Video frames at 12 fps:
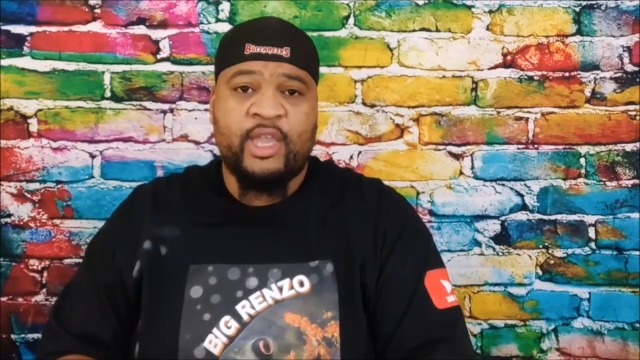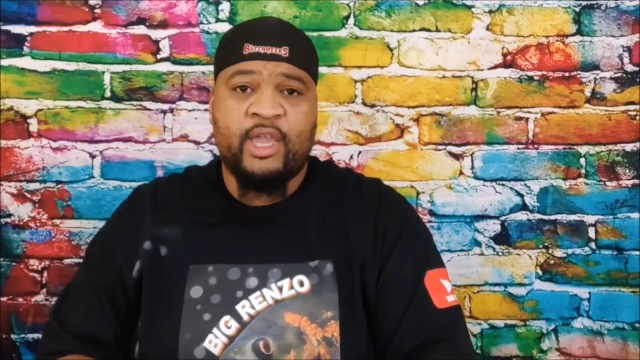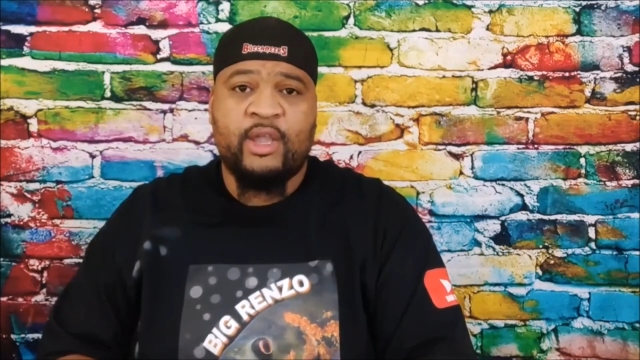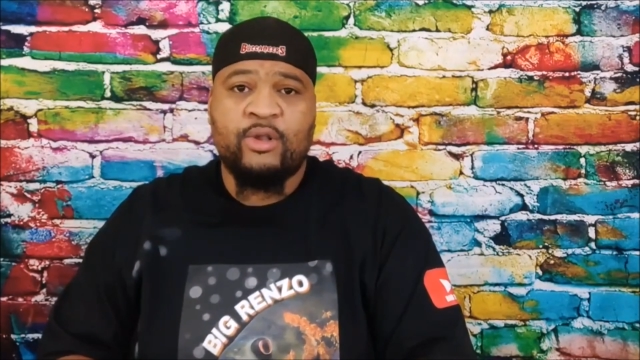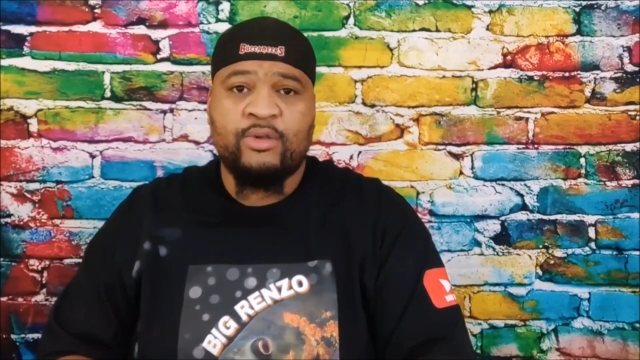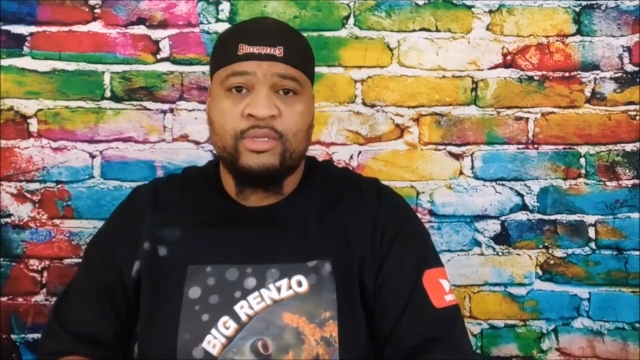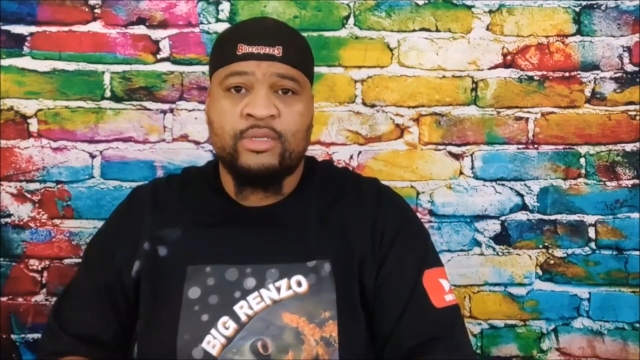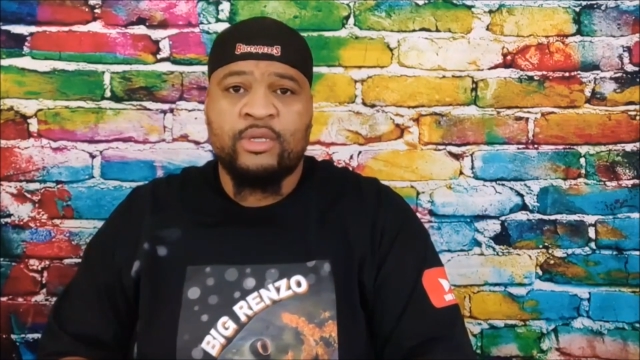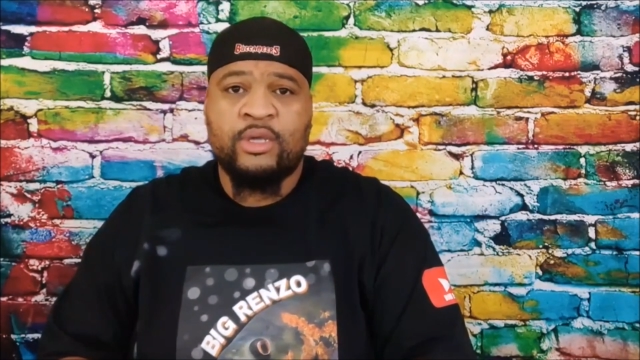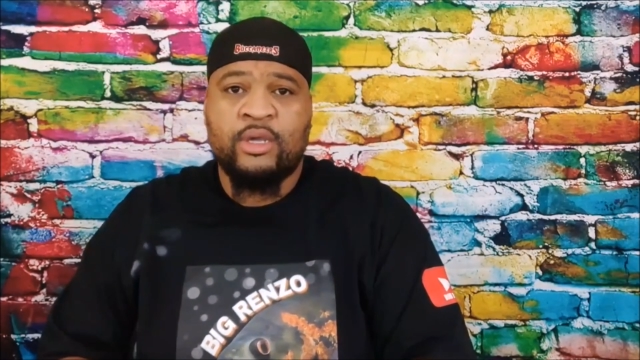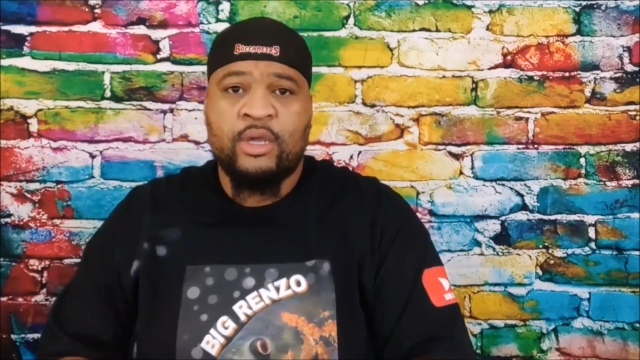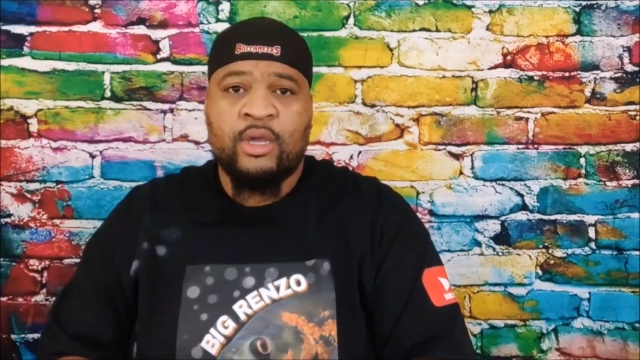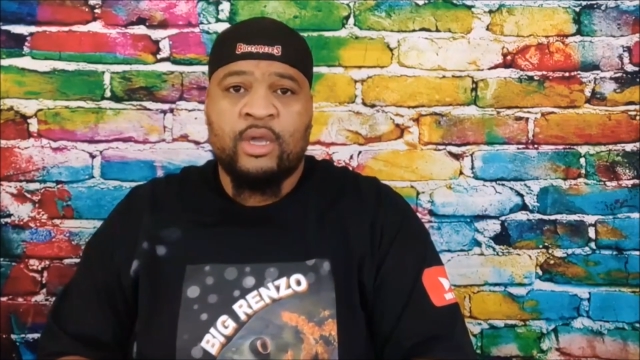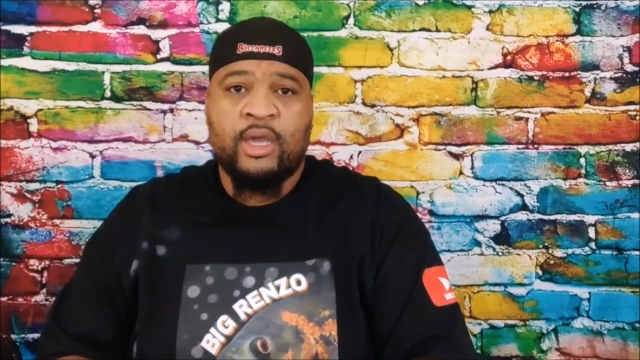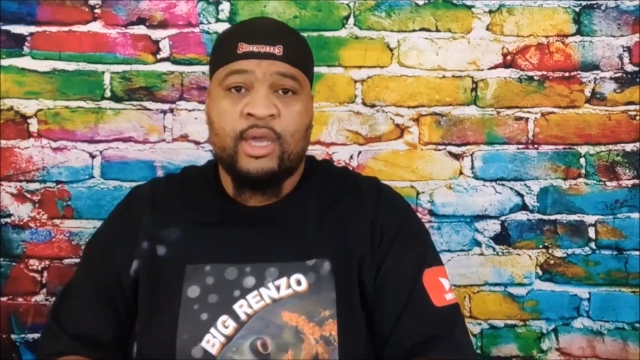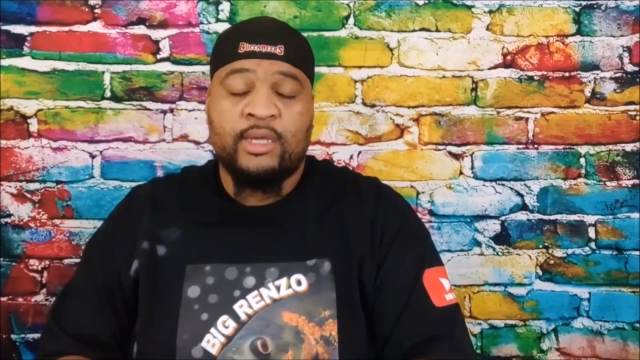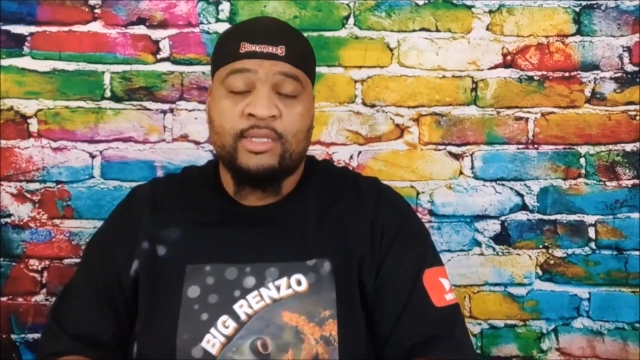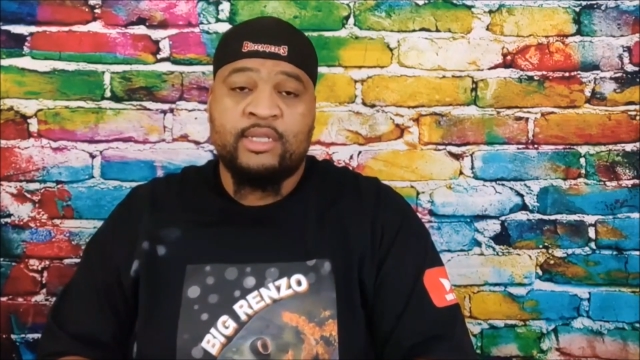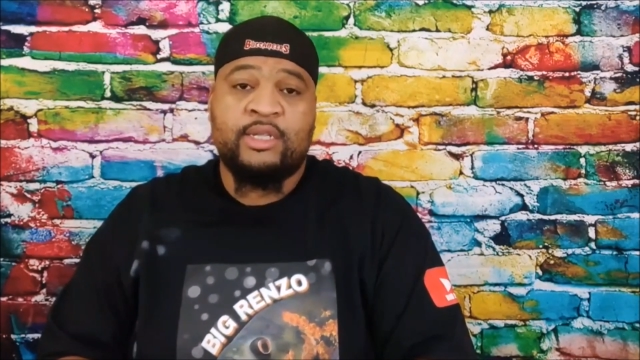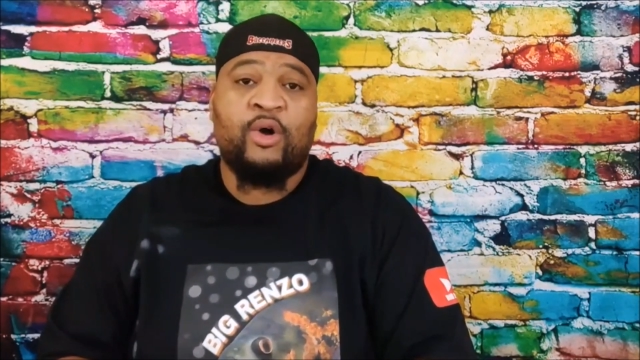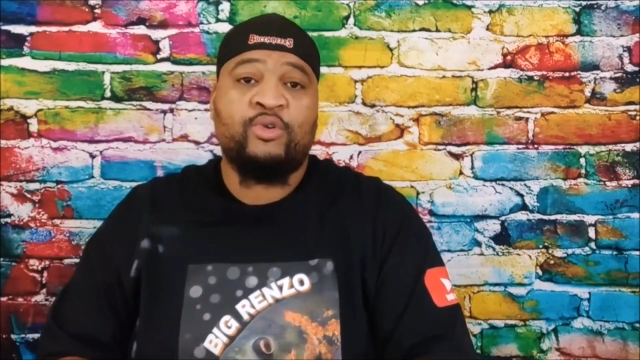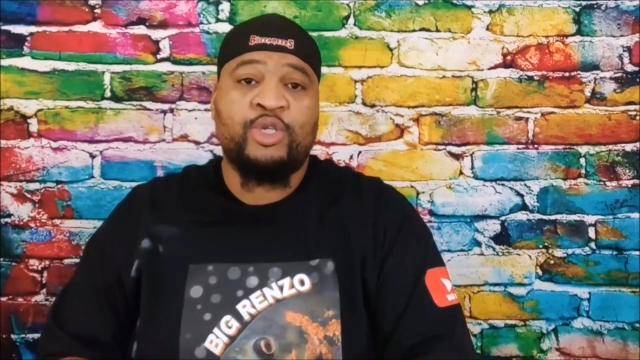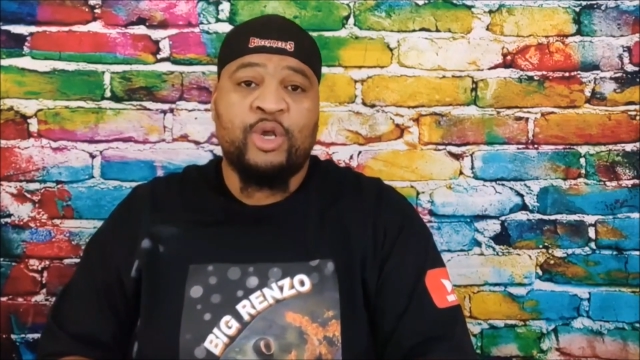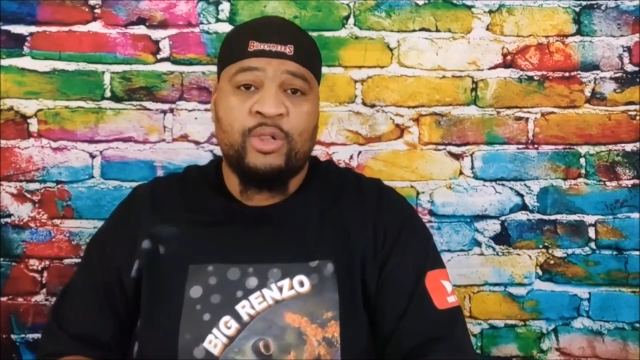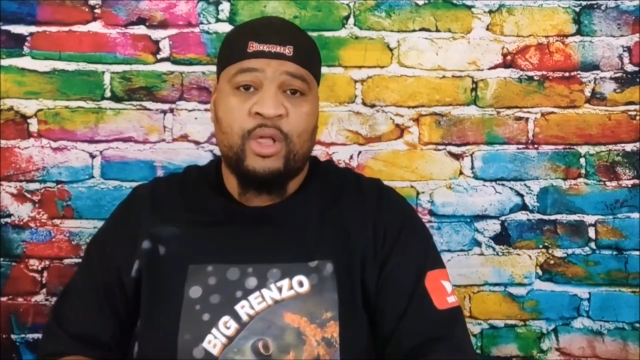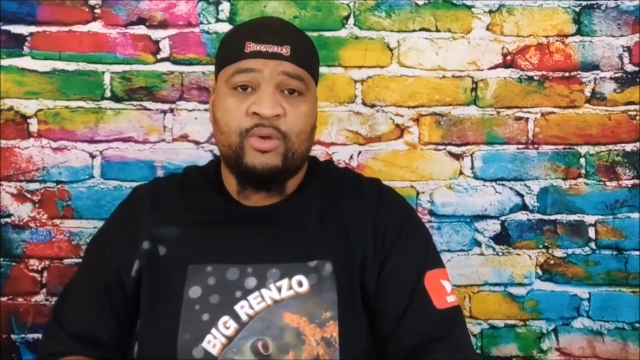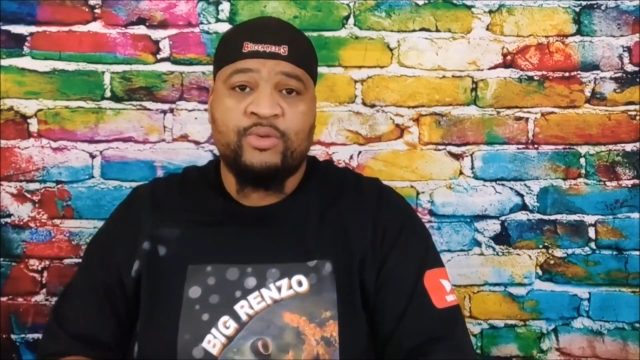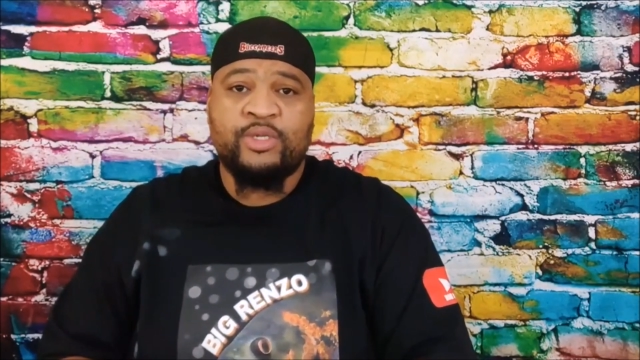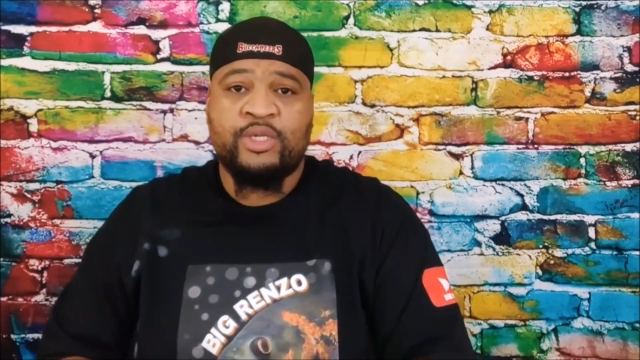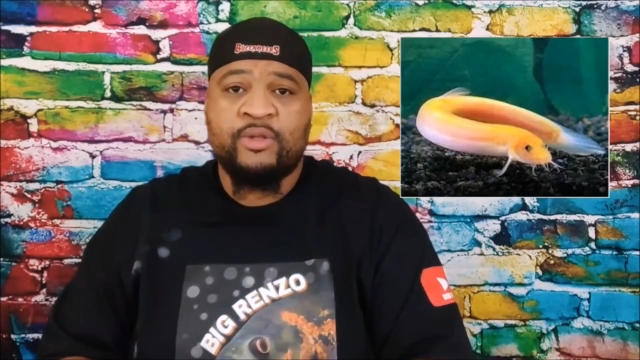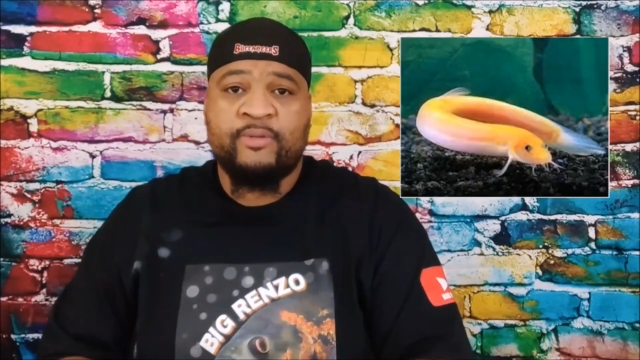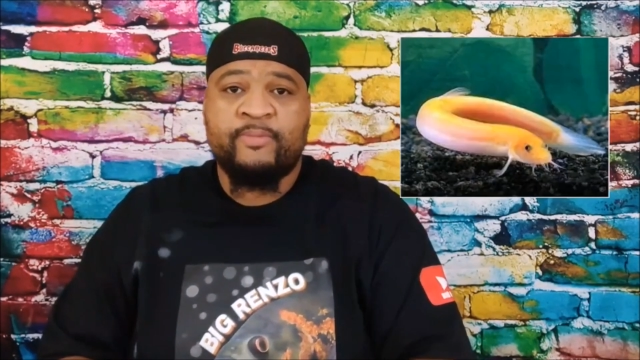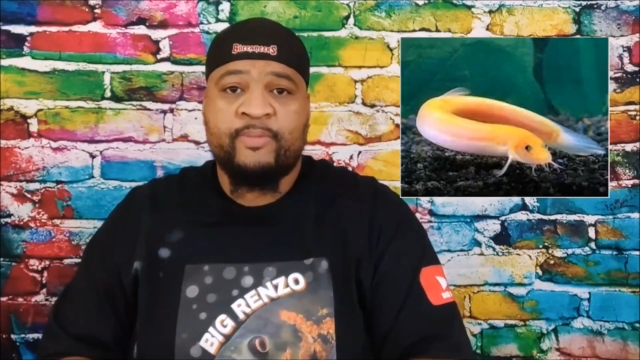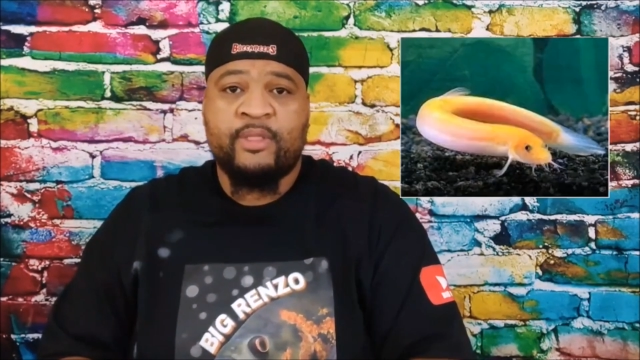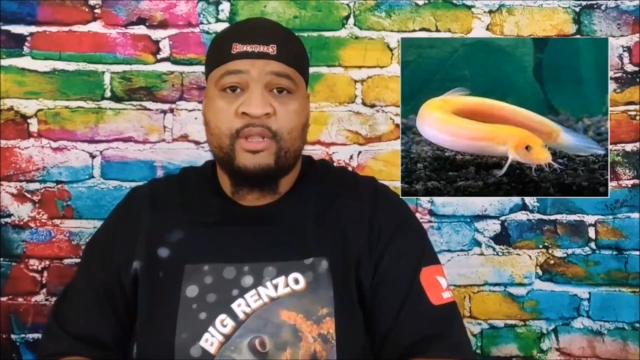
the years is Dojo Loach.